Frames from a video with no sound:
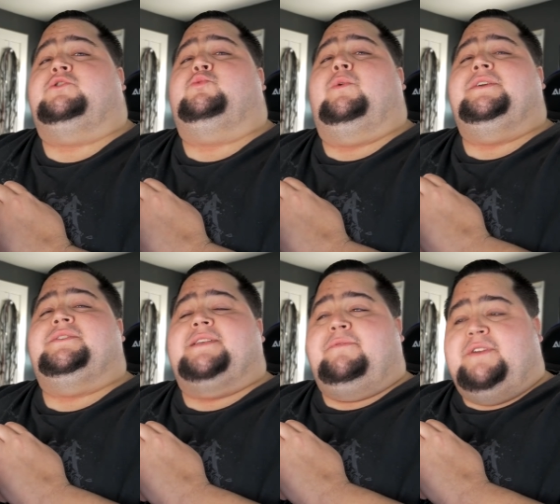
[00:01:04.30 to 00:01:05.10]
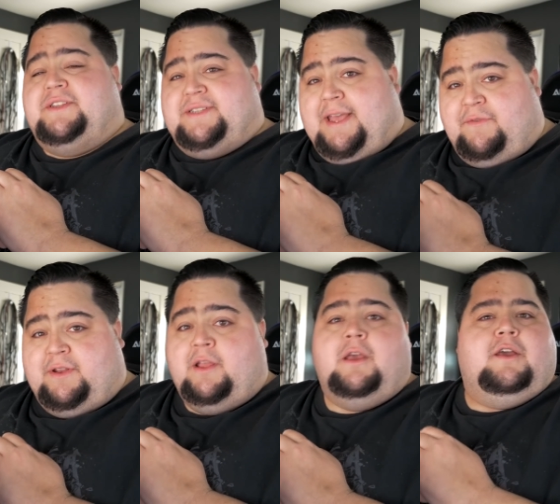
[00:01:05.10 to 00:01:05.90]

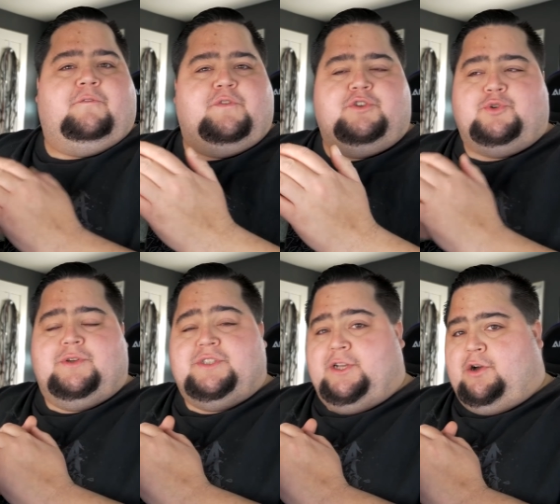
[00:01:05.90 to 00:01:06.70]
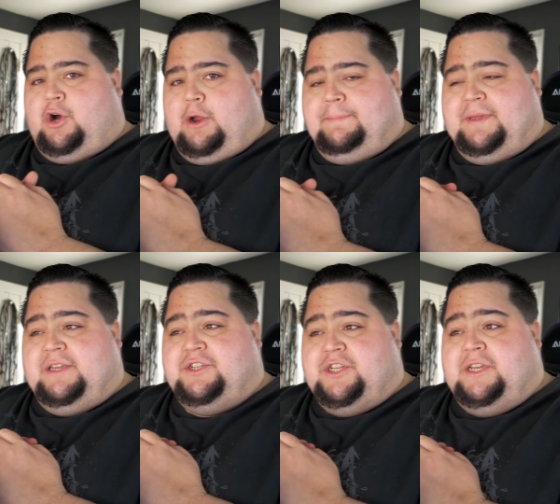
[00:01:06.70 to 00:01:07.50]
2077 futuristic
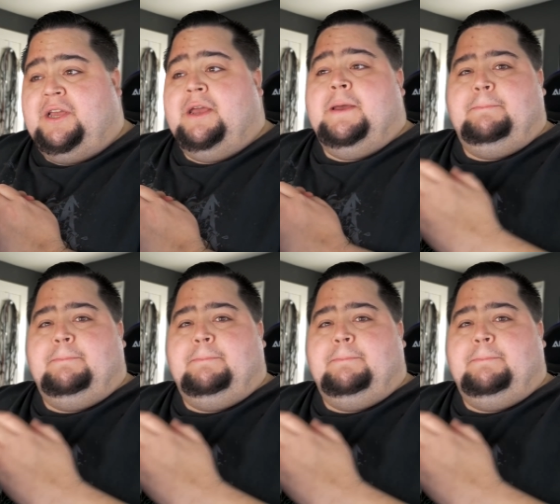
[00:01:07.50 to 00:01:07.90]
RPG